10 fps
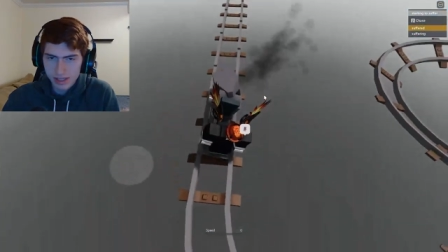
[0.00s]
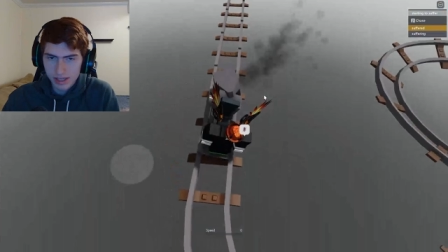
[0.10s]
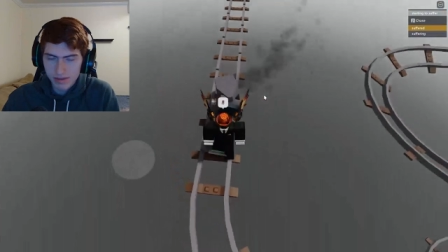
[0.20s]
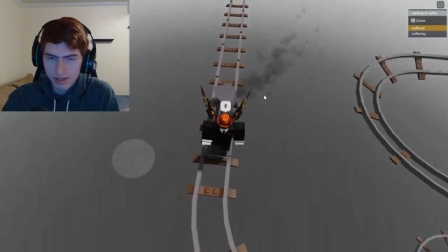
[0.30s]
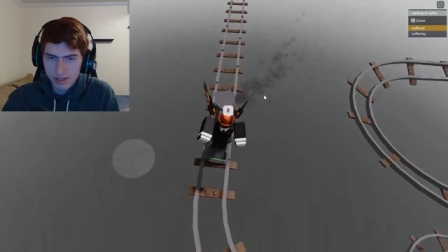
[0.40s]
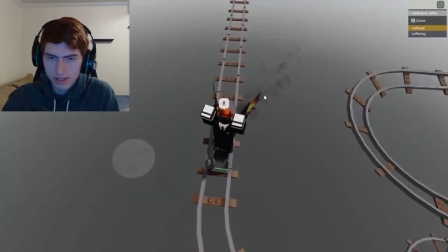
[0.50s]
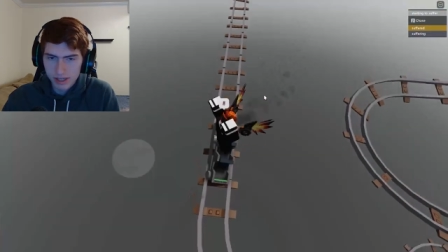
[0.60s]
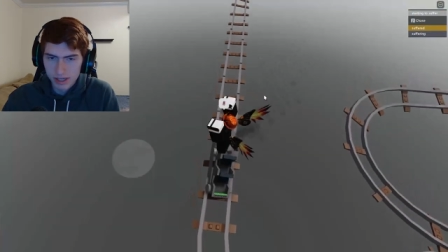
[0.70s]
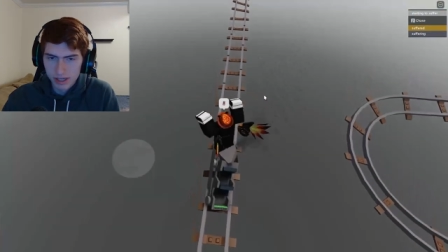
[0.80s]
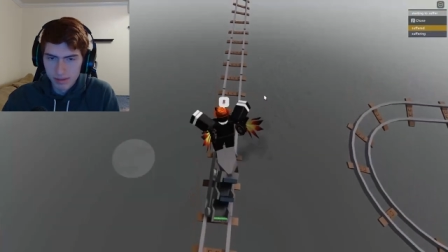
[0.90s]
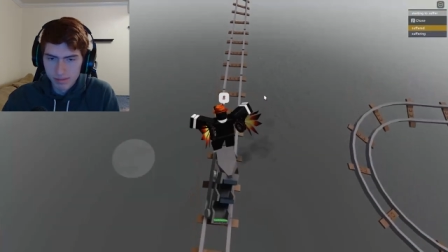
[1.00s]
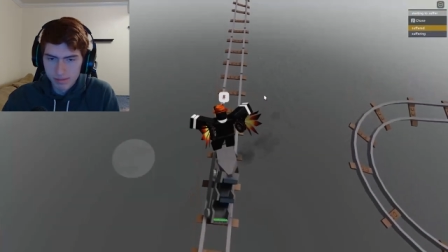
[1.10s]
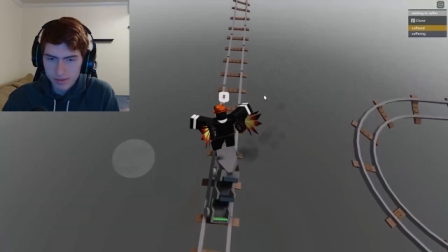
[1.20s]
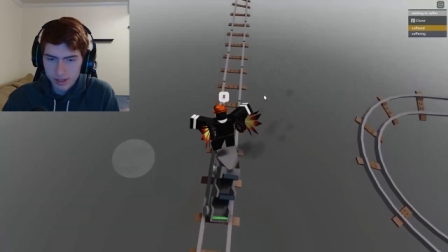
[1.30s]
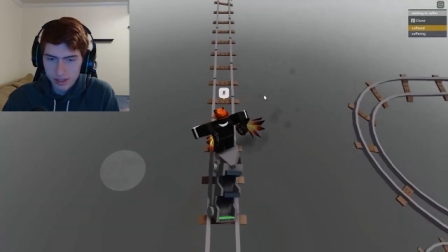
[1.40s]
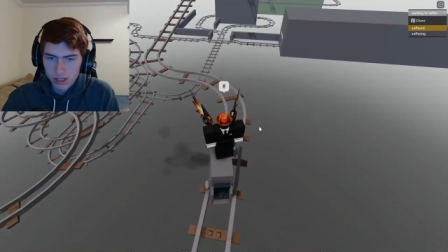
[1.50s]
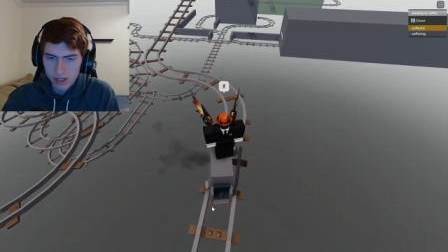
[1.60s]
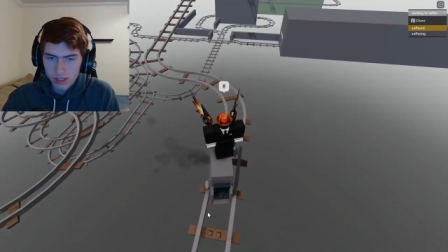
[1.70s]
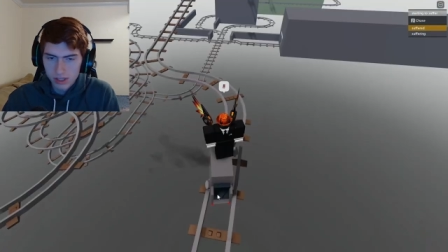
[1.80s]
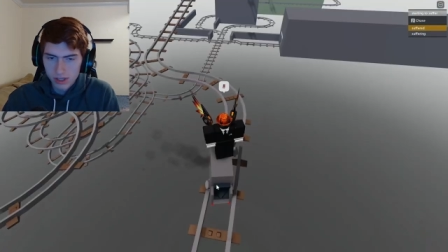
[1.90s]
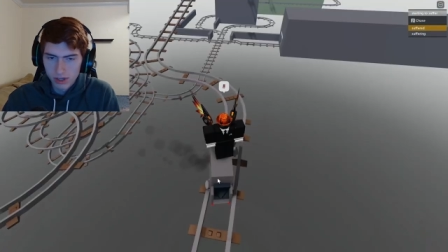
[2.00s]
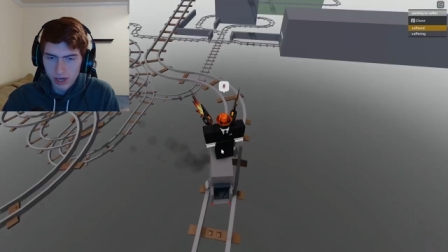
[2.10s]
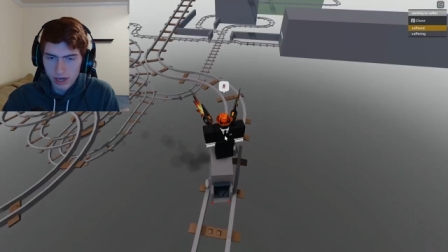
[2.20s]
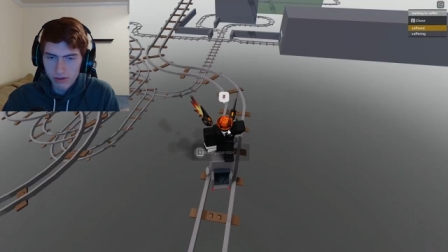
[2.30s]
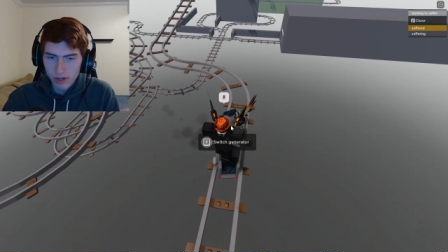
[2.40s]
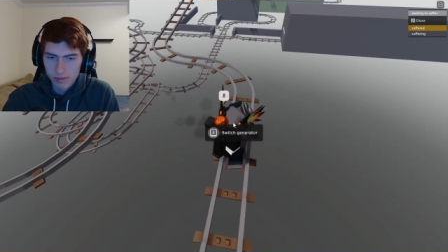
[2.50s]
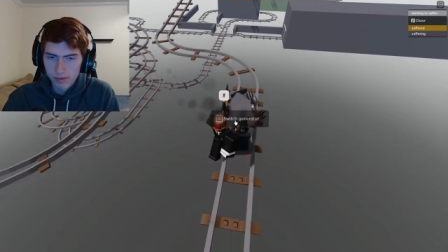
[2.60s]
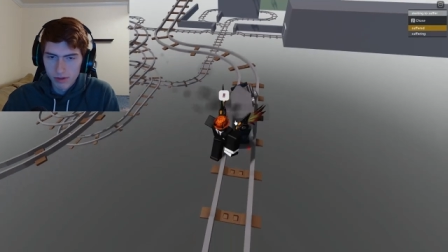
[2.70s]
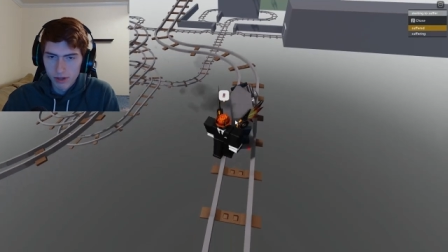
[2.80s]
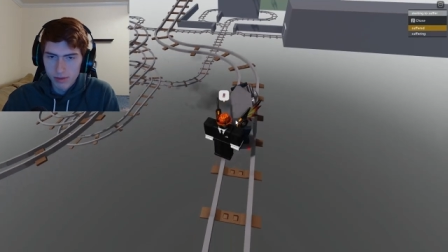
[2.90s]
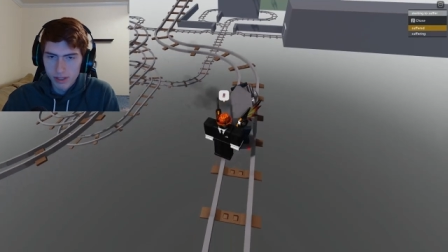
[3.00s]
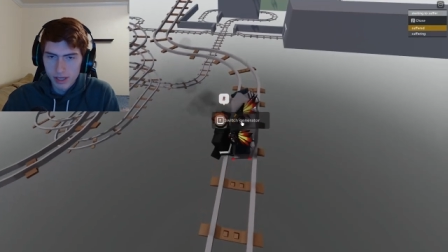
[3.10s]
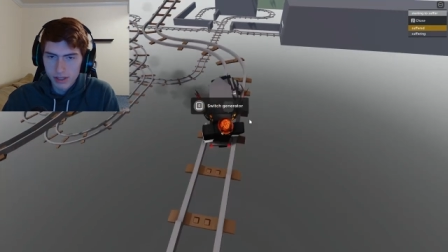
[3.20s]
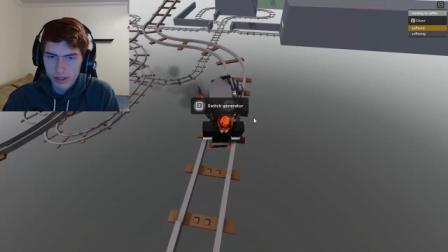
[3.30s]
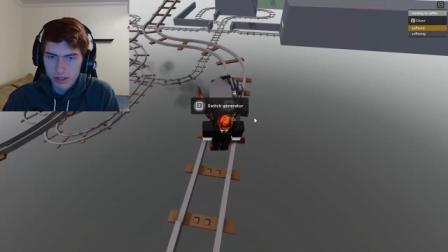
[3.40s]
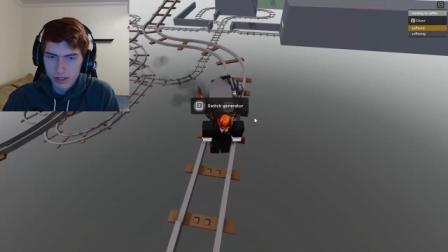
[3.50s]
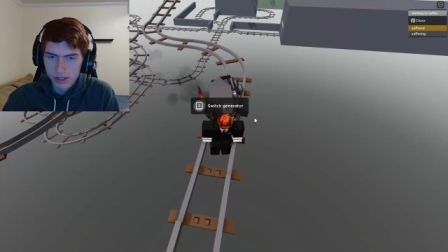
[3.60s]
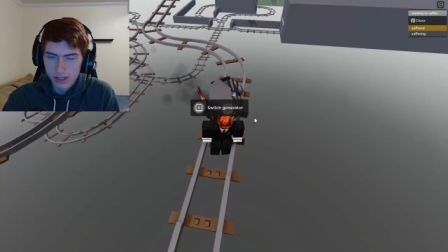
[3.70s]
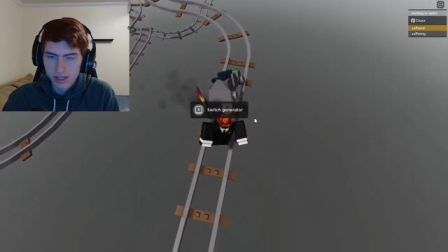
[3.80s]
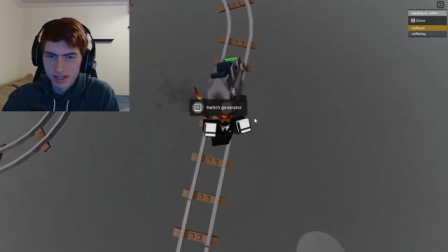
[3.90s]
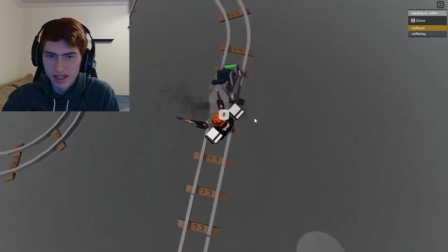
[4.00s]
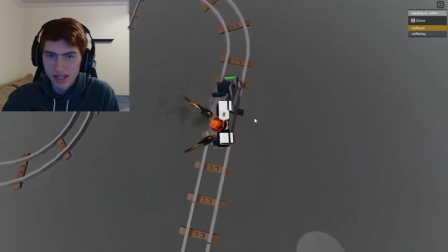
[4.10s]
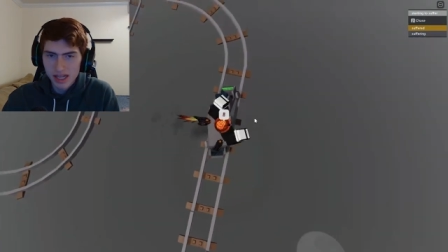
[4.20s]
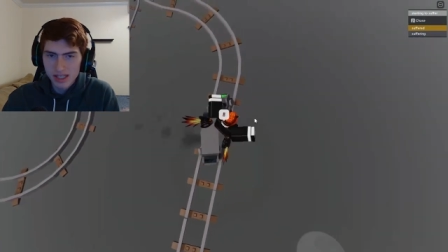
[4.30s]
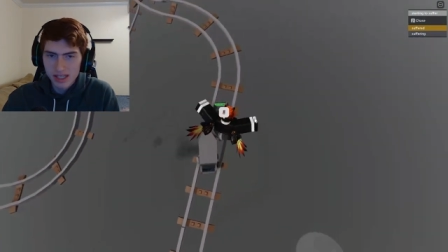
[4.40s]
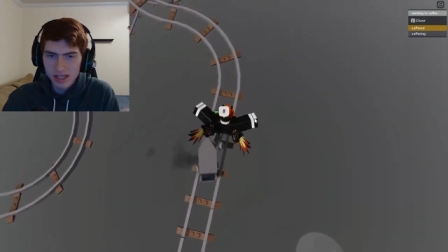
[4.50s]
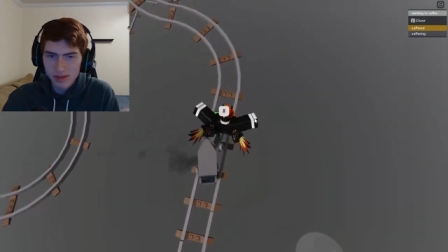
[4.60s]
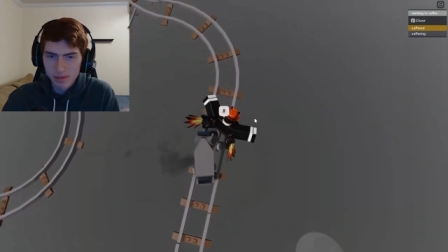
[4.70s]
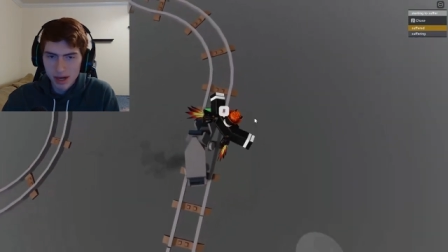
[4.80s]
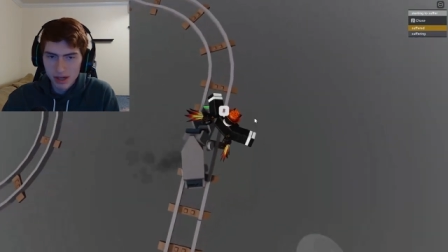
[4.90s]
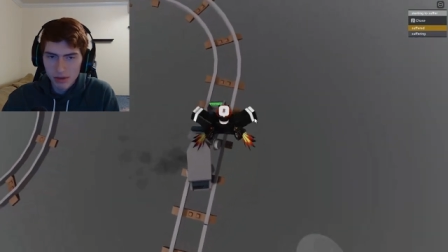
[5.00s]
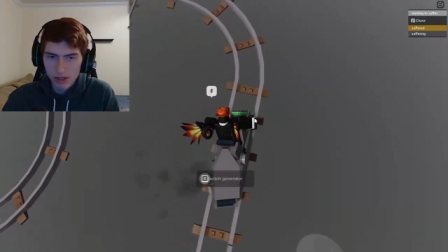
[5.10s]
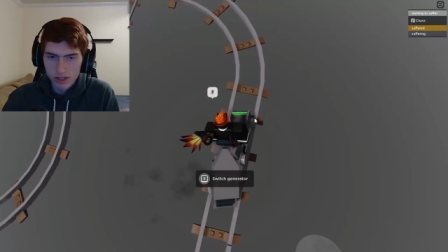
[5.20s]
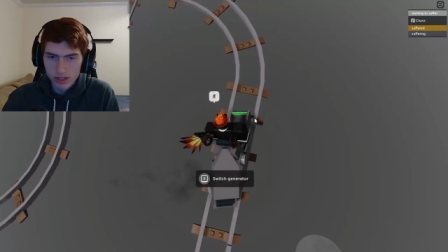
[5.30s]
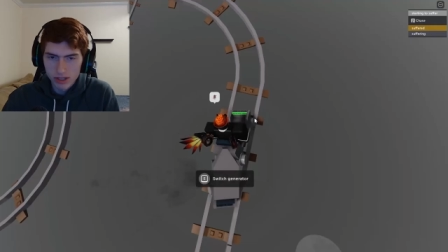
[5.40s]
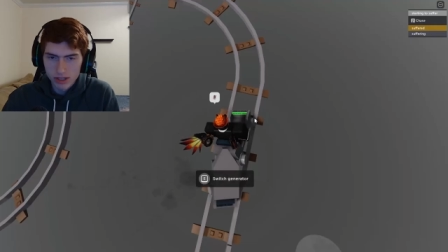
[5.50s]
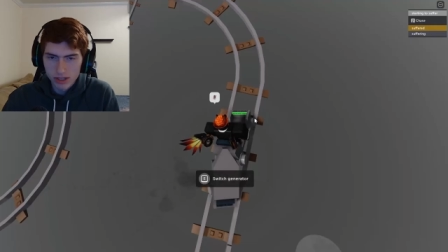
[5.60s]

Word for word: save it. Um, so, how do I blow up the engine? That's that's my question.